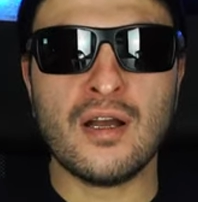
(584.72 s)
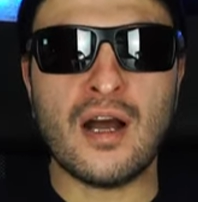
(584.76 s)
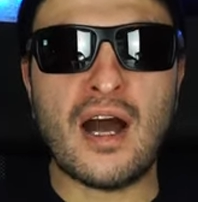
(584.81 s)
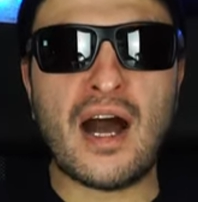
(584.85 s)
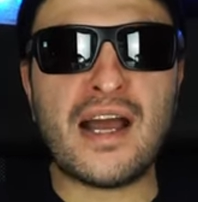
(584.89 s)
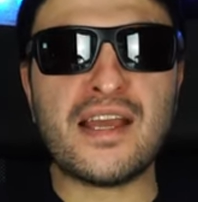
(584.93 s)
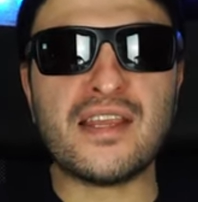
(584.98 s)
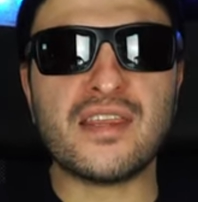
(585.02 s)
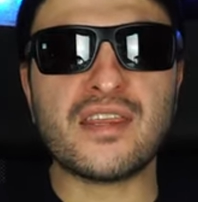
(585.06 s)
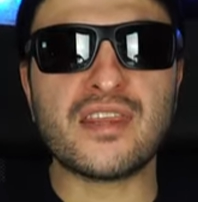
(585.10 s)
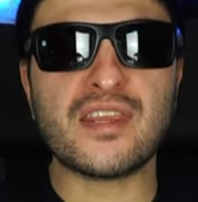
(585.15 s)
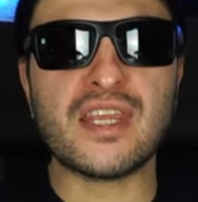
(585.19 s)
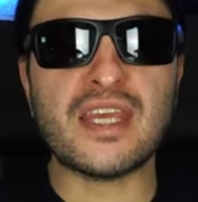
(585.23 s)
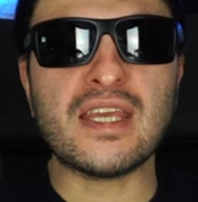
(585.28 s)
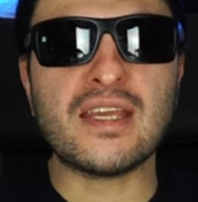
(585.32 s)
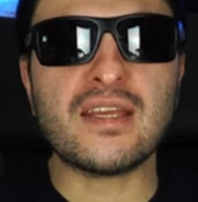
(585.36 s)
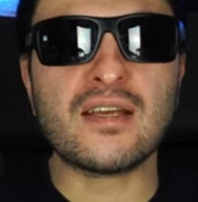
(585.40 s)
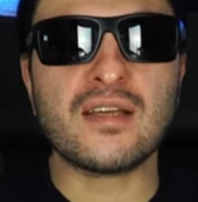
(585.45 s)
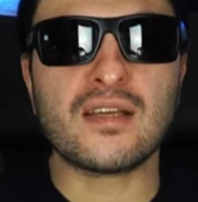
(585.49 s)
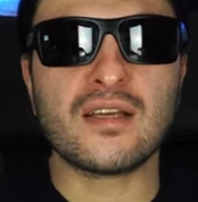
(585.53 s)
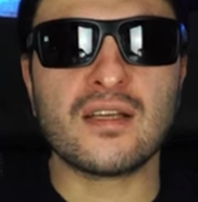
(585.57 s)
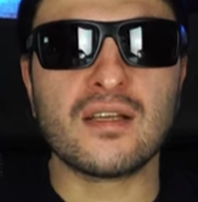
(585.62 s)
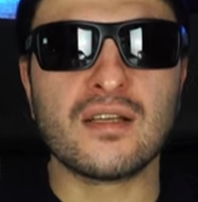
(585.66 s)
I
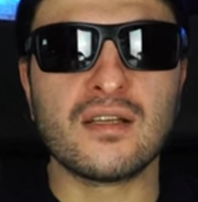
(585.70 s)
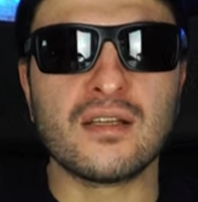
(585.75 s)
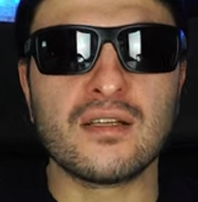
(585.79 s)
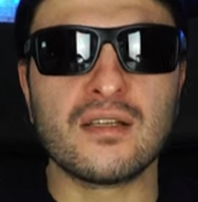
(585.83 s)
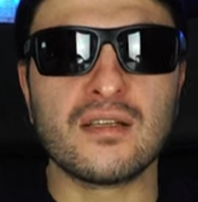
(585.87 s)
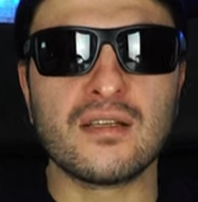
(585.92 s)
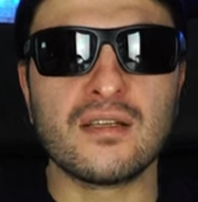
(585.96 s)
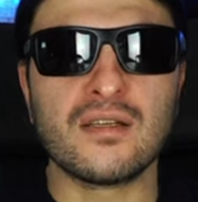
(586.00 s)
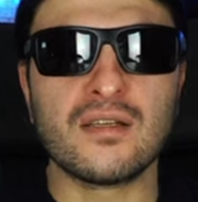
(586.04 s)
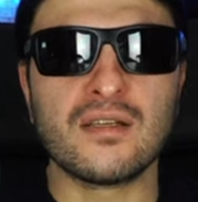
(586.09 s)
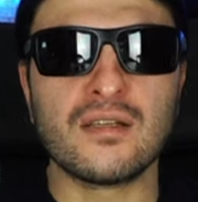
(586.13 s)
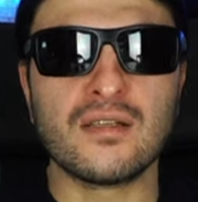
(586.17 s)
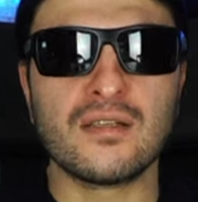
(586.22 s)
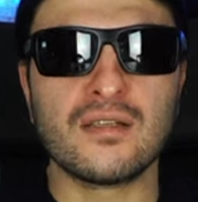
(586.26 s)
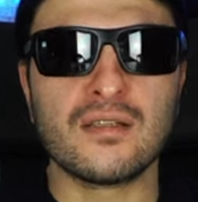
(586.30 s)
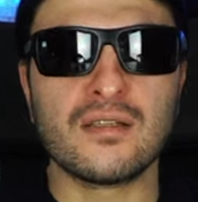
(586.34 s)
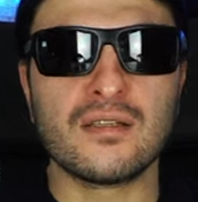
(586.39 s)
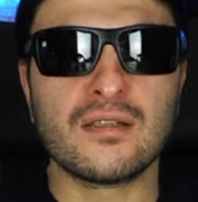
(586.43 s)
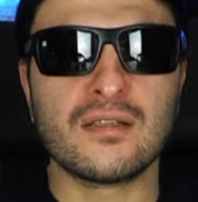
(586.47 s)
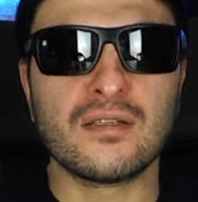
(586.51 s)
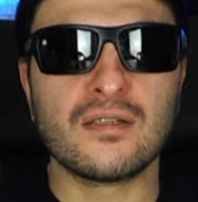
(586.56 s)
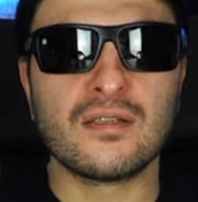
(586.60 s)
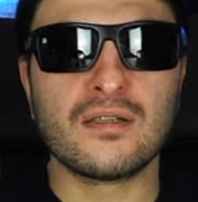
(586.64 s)
think
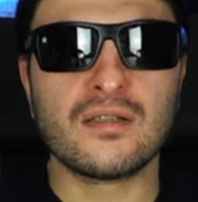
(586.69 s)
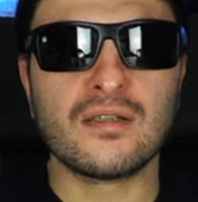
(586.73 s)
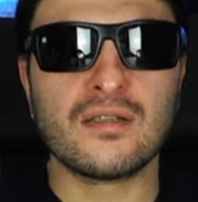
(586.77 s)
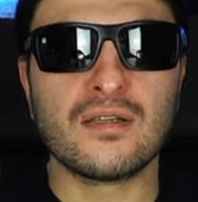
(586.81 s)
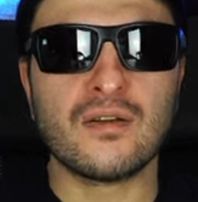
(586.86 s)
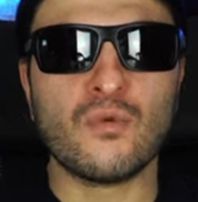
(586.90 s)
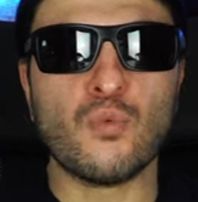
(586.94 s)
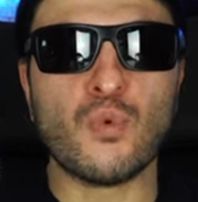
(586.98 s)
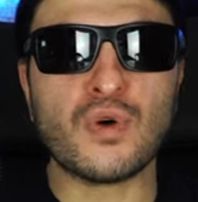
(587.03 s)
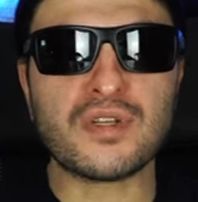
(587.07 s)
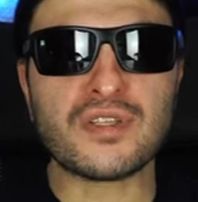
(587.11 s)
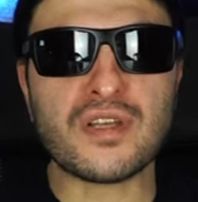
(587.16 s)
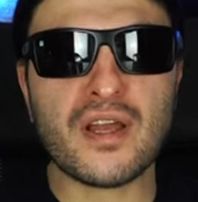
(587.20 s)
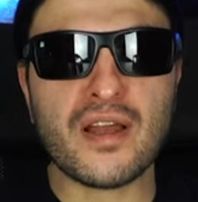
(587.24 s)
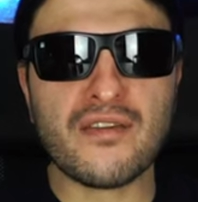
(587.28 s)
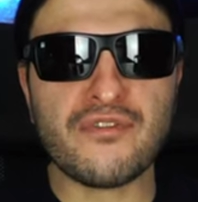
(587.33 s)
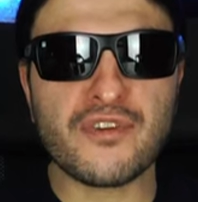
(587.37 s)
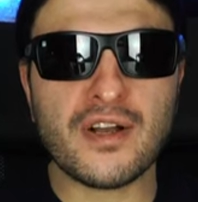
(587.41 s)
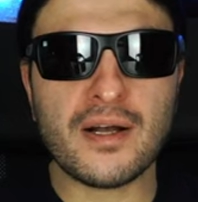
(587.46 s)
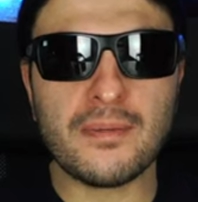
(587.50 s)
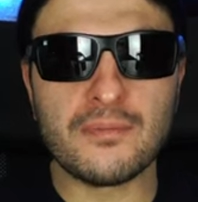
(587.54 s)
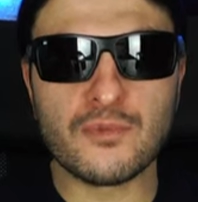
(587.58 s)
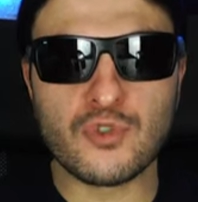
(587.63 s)
what
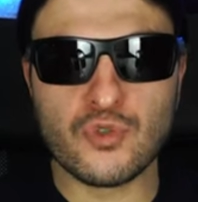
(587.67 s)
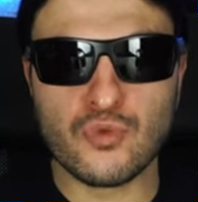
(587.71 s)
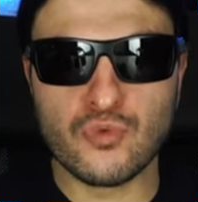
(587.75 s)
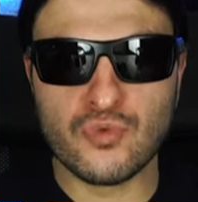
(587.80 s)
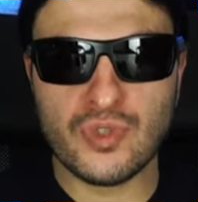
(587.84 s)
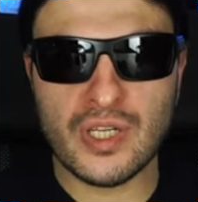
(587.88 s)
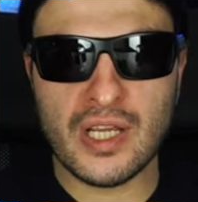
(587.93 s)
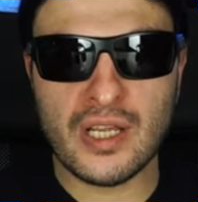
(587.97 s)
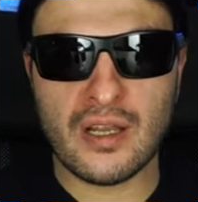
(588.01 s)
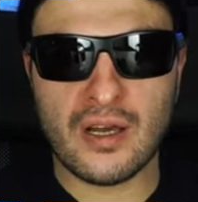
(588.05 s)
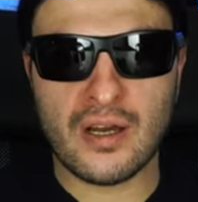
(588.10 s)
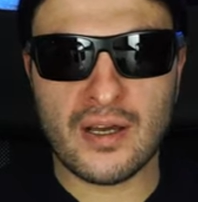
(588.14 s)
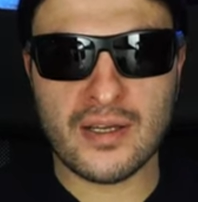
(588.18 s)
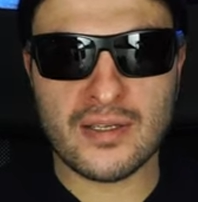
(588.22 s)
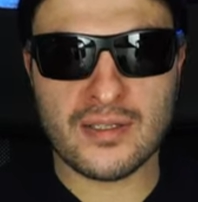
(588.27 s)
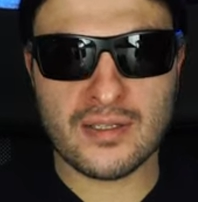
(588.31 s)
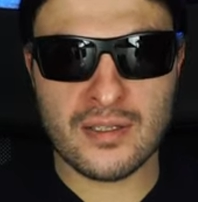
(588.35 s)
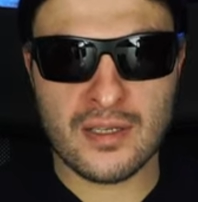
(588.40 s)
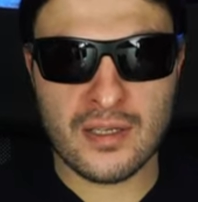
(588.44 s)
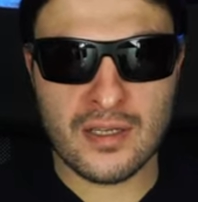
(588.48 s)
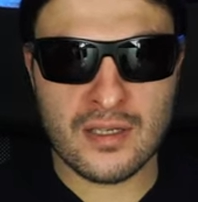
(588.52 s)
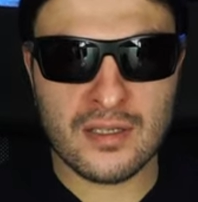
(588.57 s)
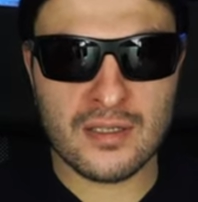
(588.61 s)
I've come to
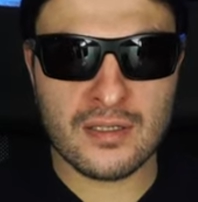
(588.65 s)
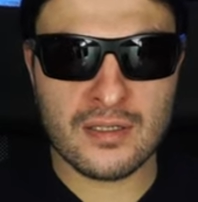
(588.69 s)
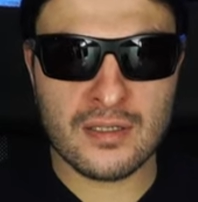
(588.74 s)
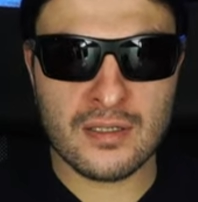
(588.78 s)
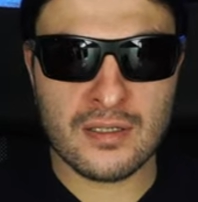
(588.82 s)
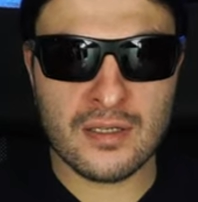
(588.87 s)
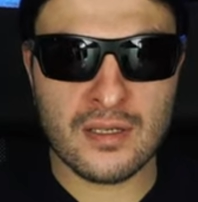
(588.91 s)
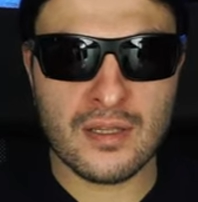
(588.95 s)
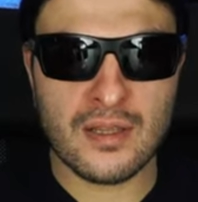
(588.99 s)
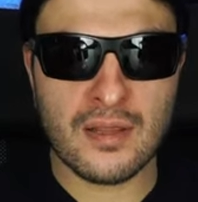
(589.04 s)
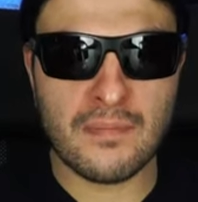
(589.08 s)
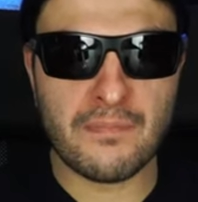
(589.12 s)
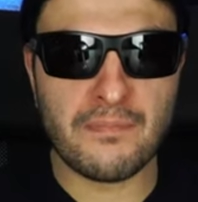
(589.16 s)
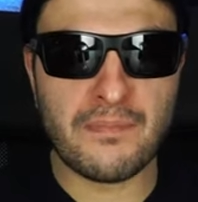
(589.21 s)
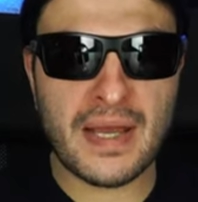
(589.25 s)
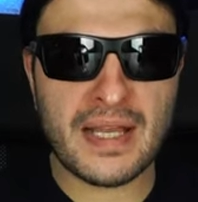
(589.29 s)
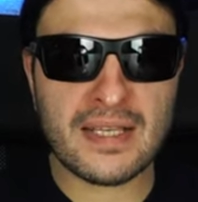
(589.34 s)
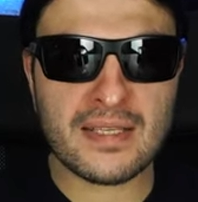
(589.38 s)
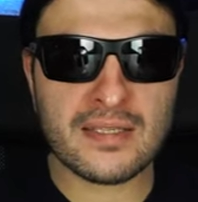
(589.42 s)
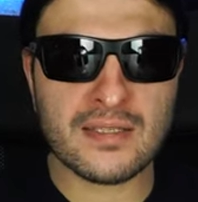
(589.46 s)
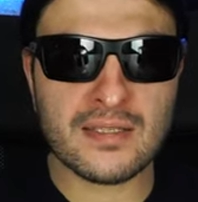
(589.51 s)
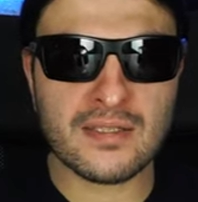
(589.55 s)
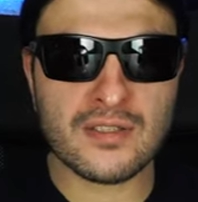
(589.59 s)
realize is the
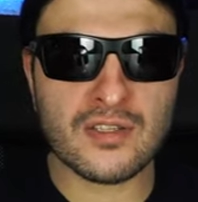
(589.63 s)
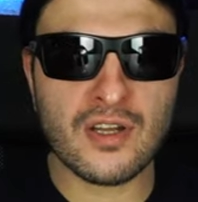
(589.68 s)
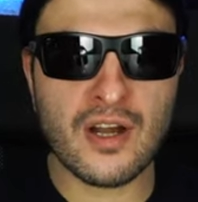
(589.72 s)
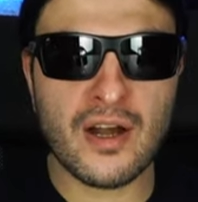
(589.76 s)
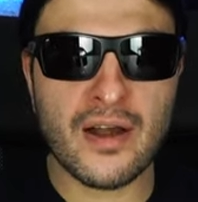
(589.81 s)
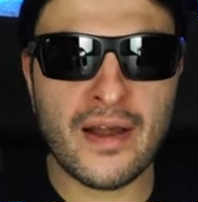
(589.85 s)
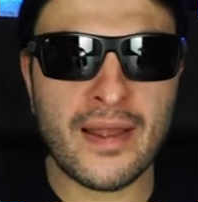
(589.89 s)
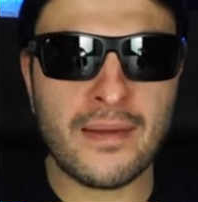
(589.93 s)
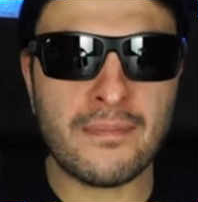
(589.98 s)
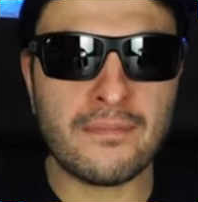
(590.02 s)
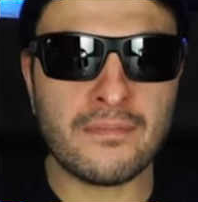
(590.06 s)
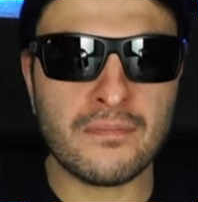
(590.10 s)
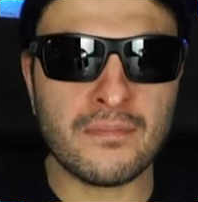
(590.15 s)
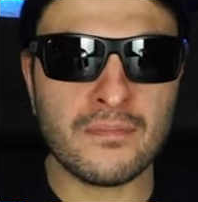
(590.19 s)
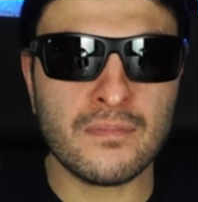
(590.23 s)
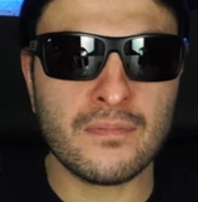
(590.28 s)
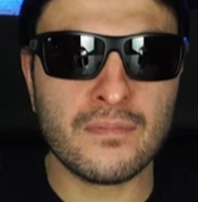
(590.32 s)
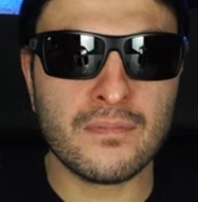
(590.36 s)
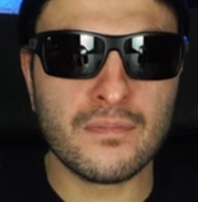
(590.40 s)
best time